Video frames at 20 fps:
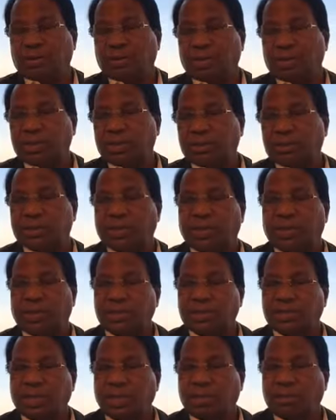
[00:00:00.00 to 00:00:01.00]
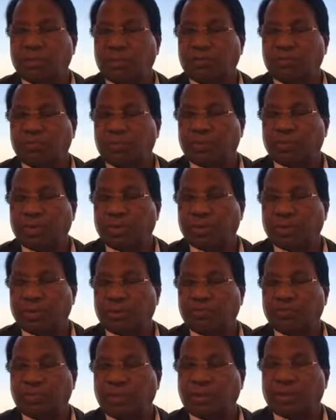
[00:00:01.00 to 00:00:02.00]
This series, I hope, will
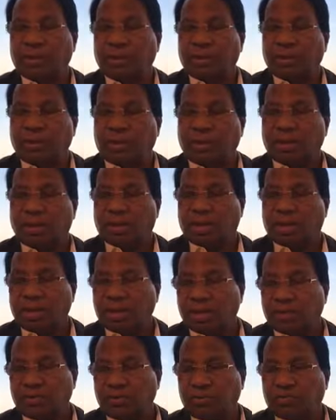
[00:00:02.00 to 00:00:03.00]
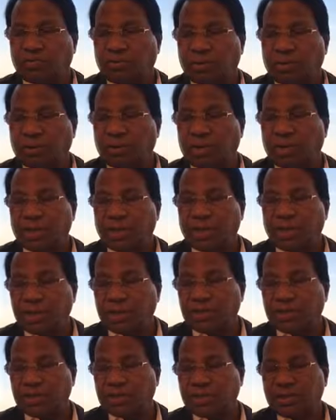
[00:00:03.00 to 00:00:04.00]
continue for
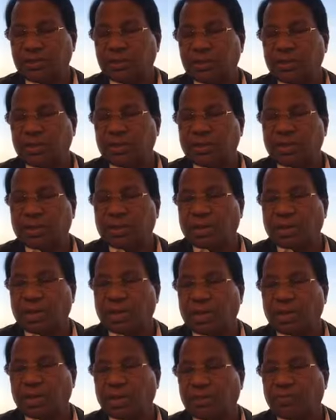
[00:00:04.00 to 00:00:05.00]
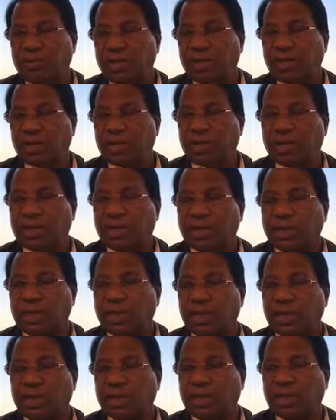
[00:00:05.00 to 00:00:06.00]
years, and where they can
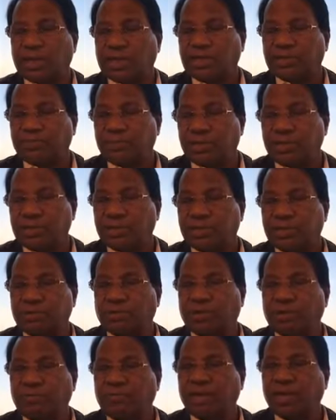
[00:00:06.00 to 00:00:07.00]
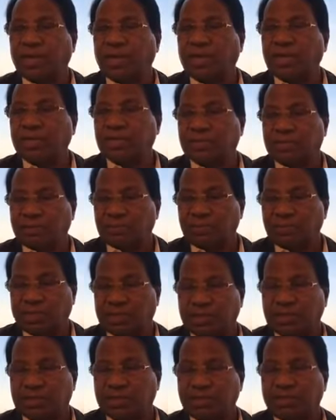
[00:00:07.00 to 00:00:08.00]
get experts on various
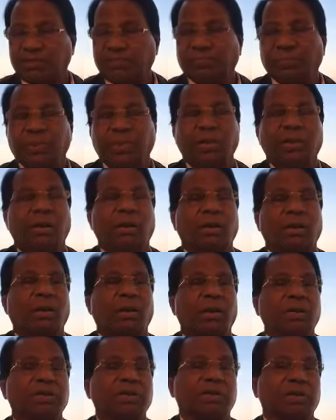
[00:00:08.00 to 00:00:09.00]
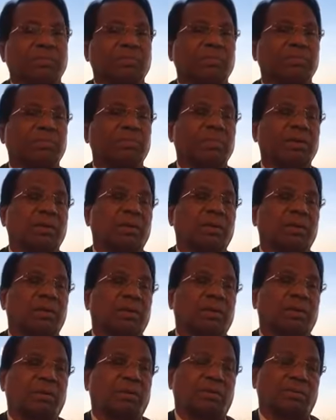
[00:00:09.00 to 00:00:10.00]
subjects and ask them
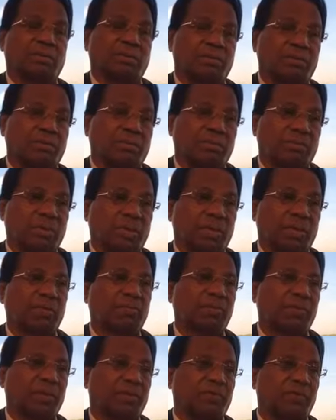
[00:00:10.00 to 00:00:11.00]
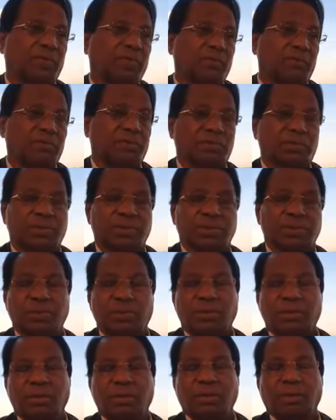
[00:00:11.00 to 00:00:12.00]
to give their views
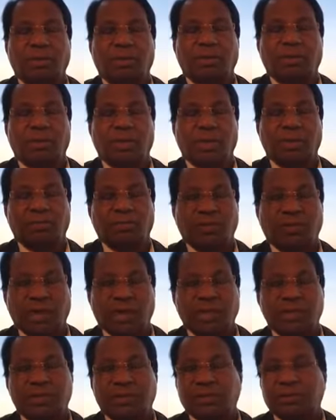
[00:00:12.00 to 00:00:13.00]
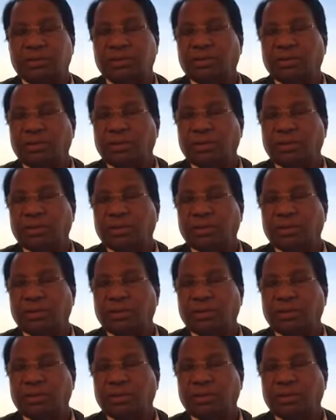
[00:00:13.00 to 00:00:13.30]
or advice,